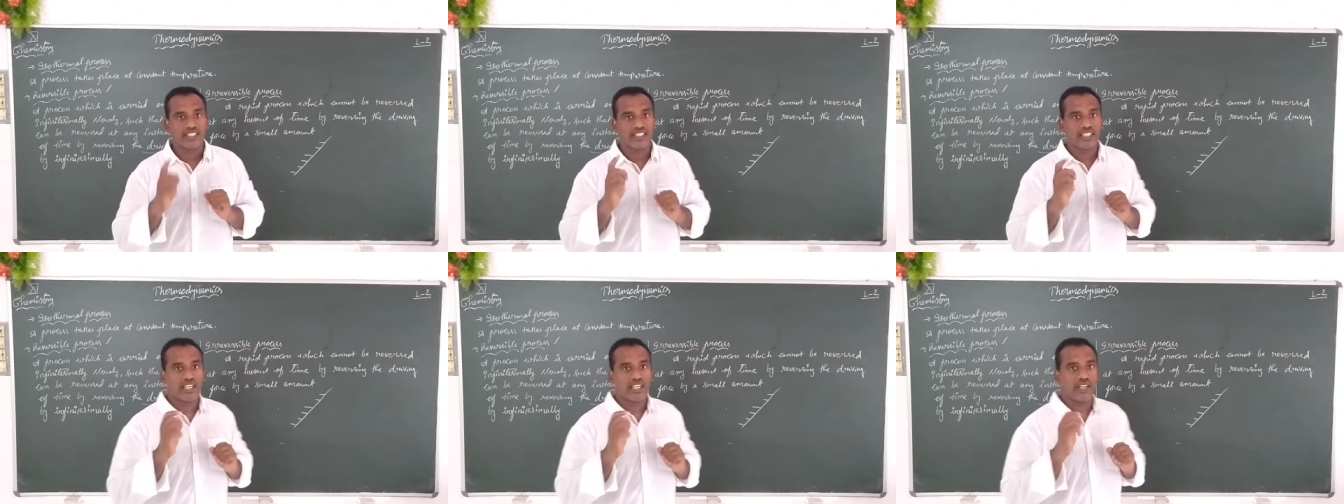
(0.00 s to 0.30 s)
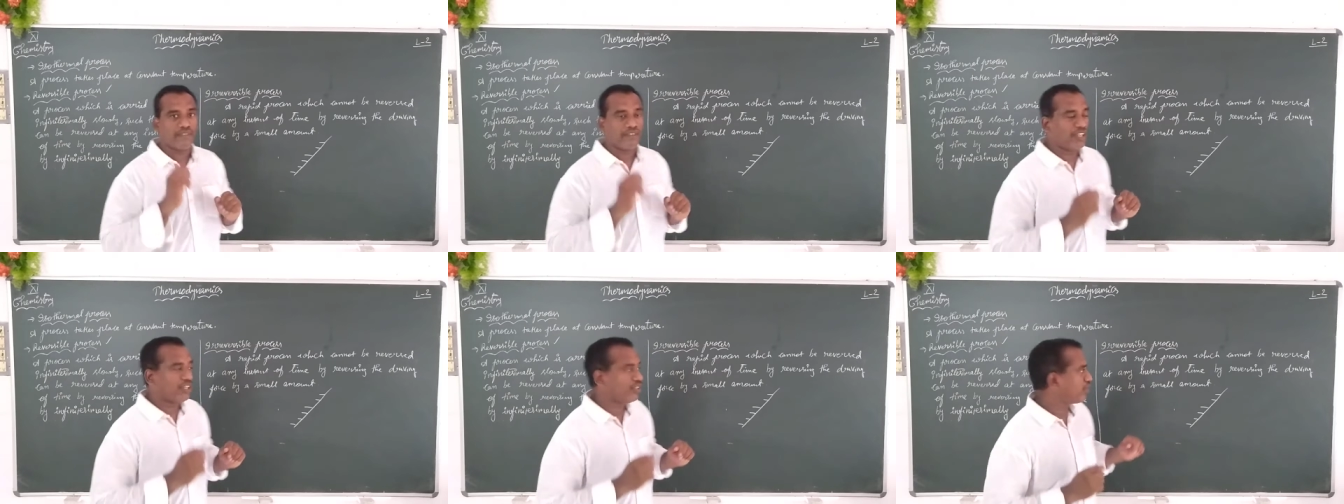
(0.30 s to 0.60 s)
The
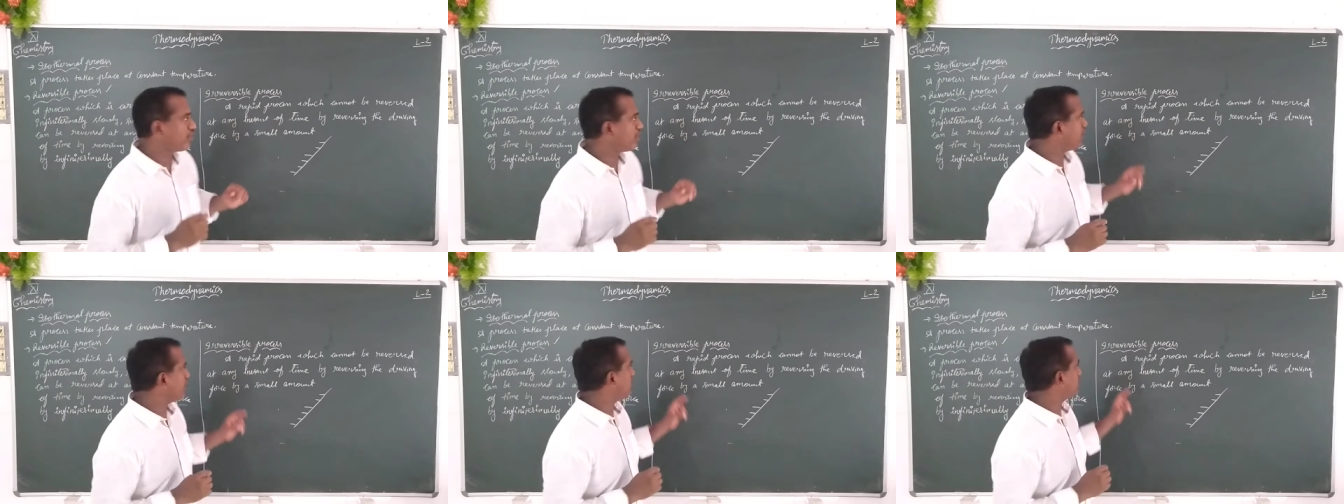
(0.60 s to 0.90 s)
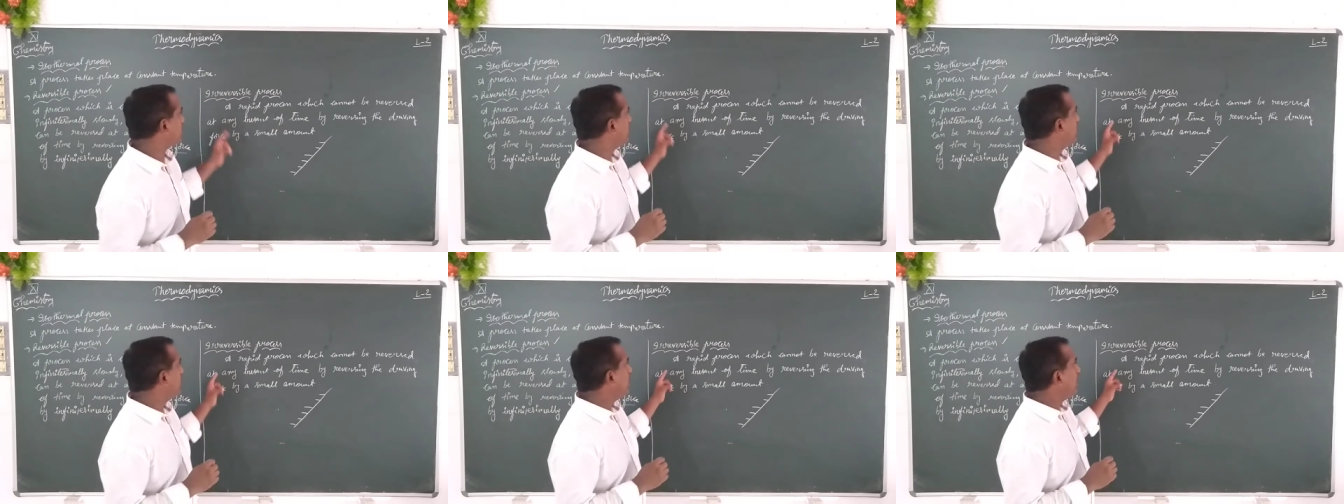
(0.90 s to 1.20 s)
definition
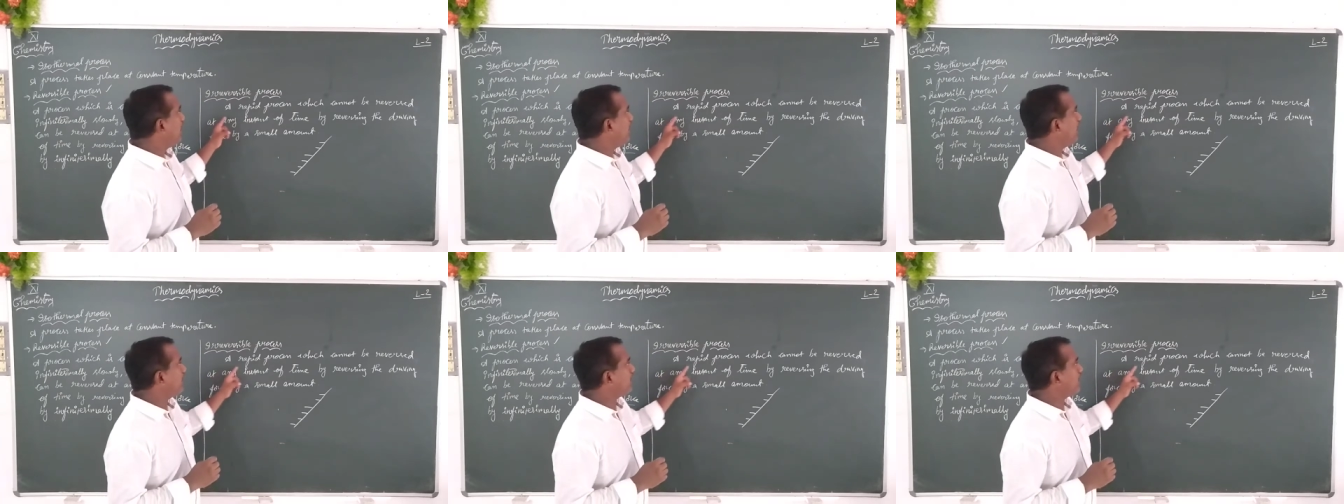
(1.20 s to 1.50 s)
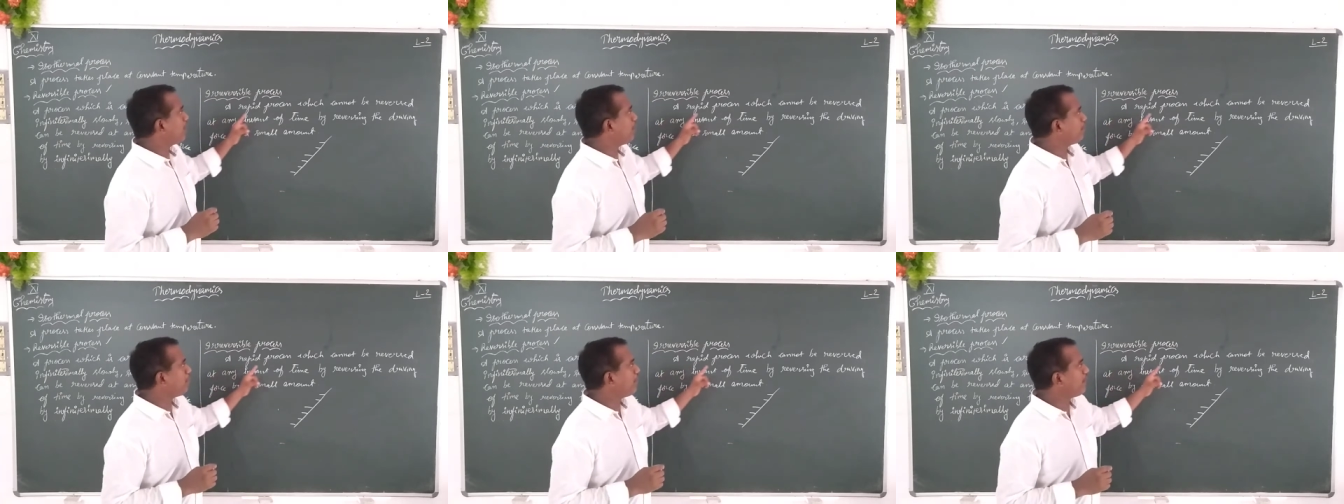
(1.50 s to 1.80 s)
is a
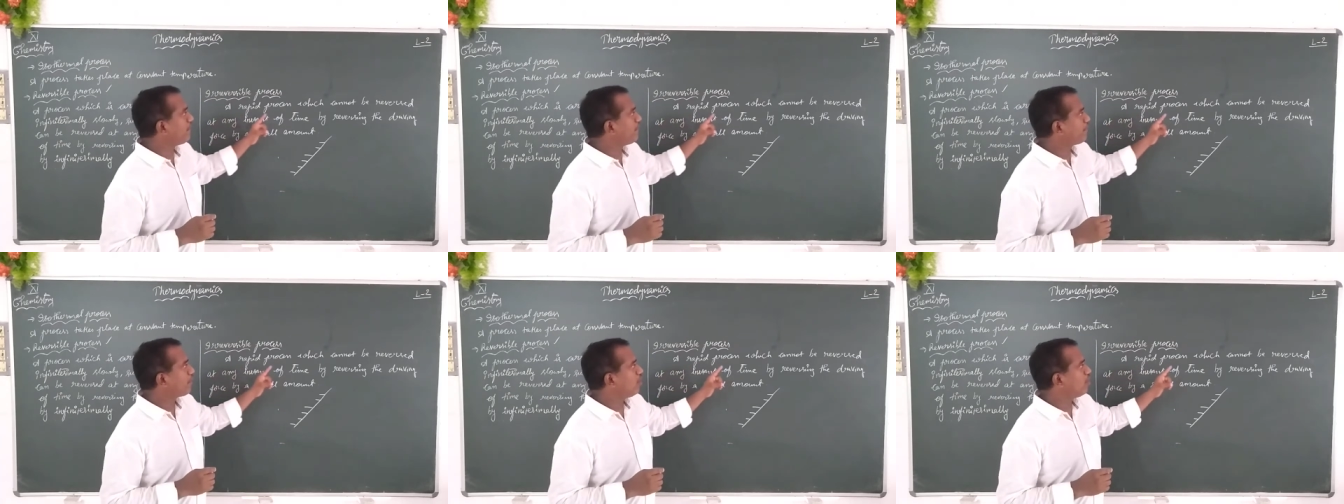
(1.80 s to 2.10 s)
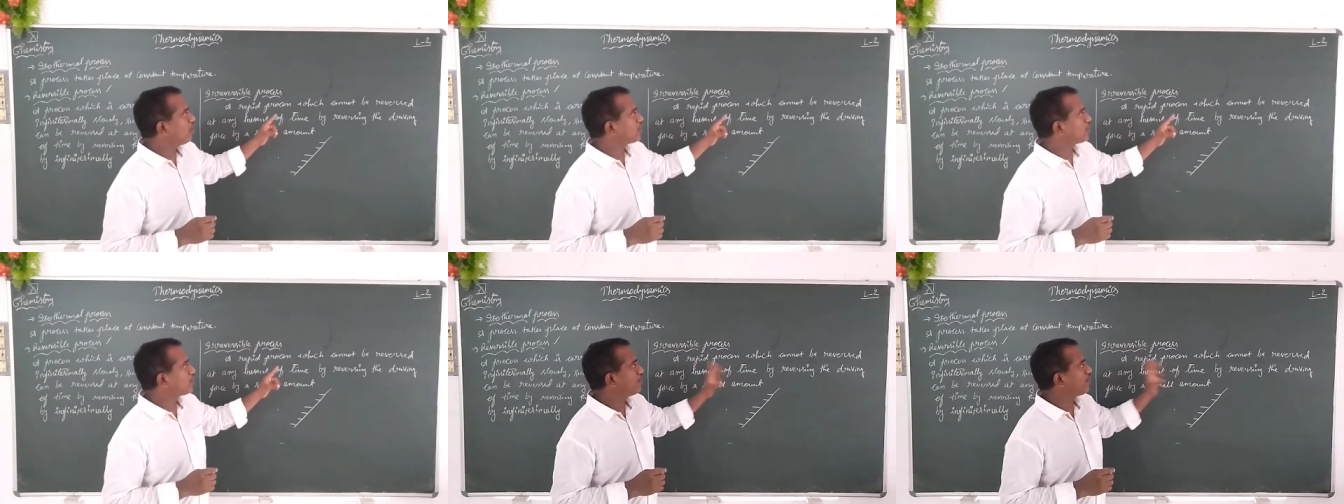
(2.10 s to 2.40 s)
repeated
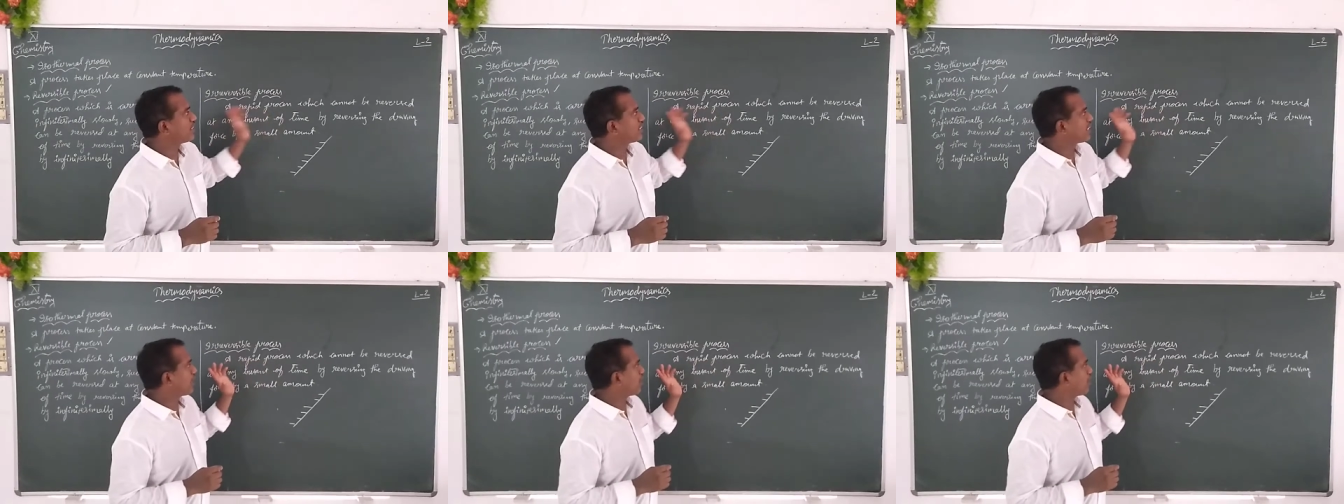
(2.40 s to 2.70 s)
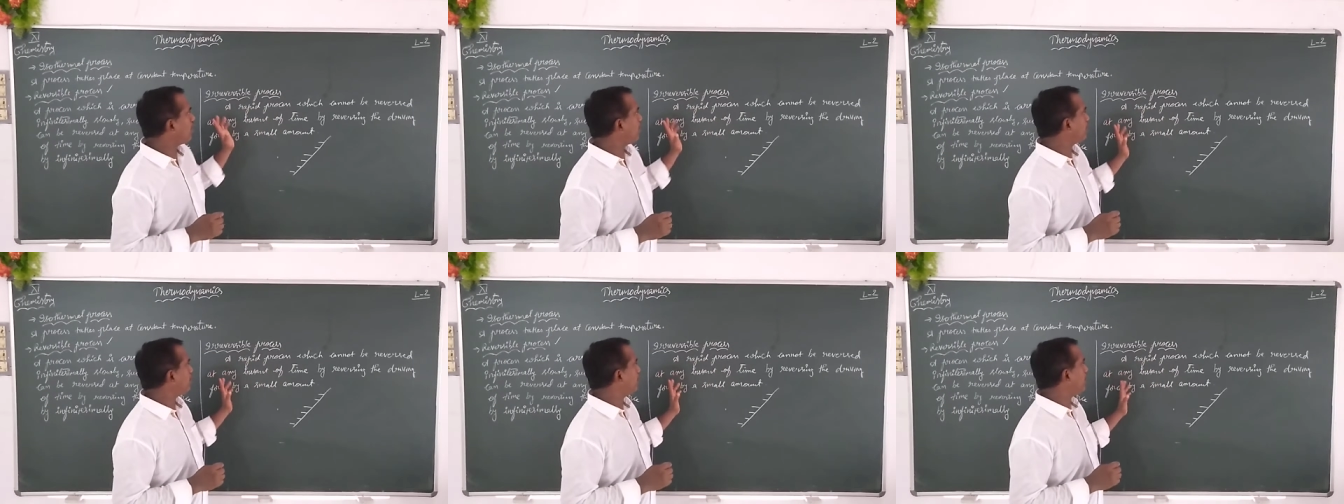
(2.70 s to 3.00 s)
process which
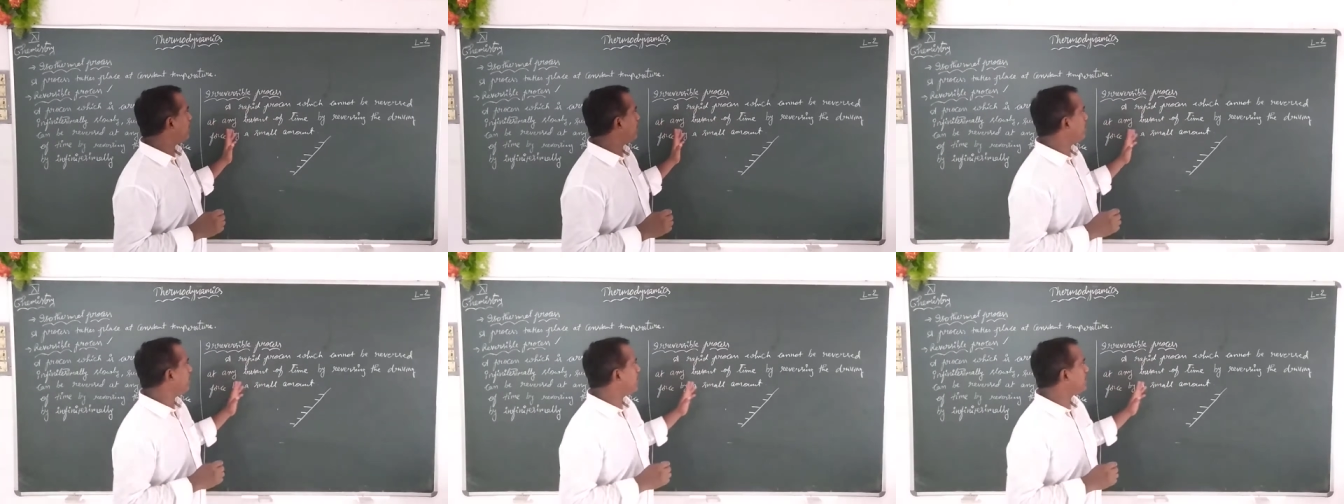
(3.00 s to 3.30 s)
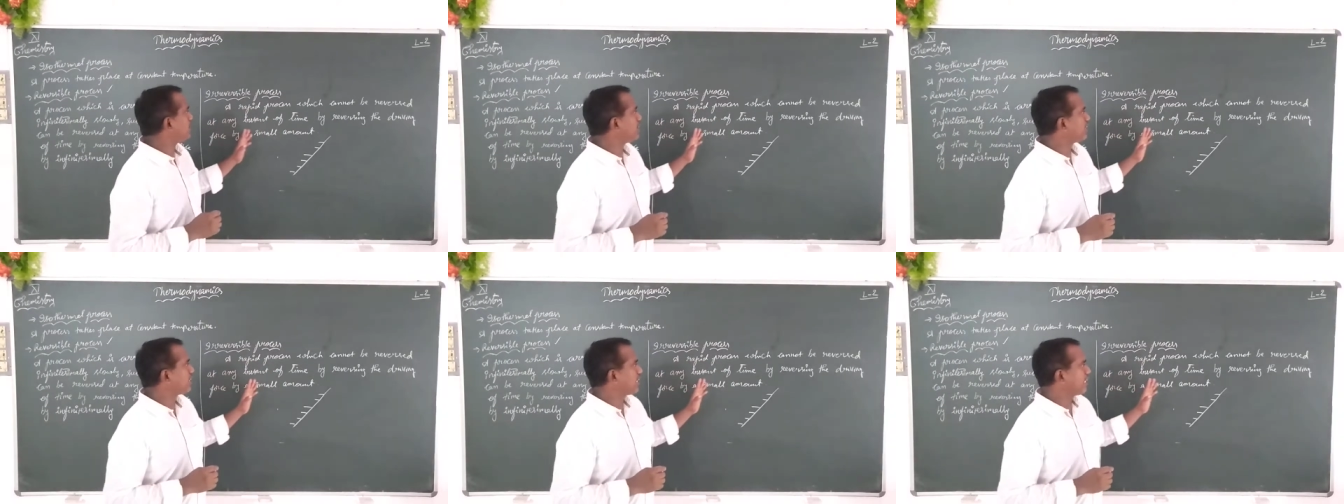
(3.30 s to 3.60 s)
cannot be
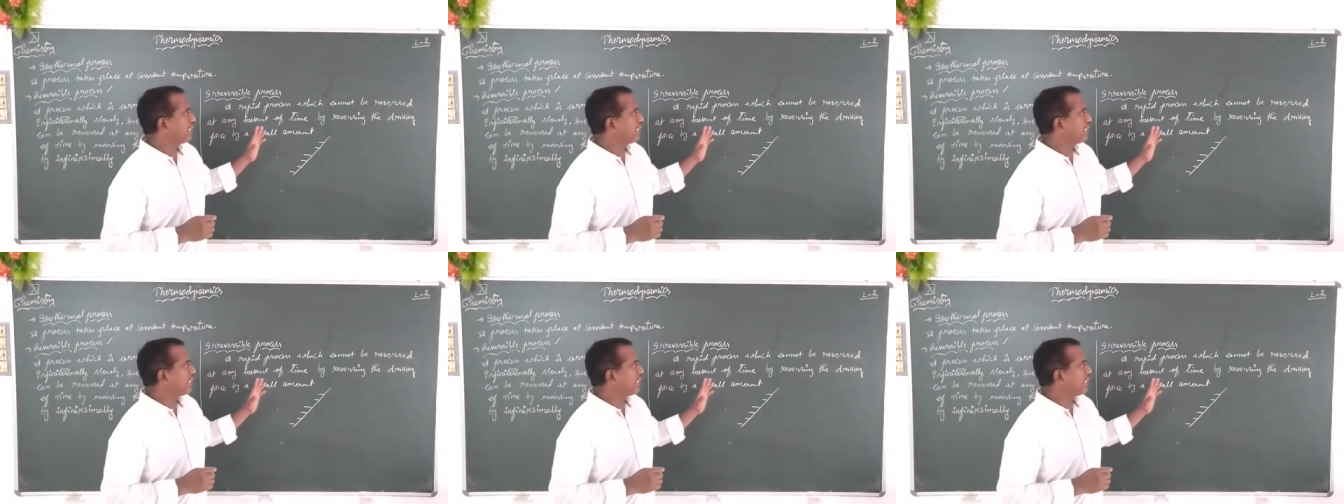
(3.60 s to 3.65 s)
reversed at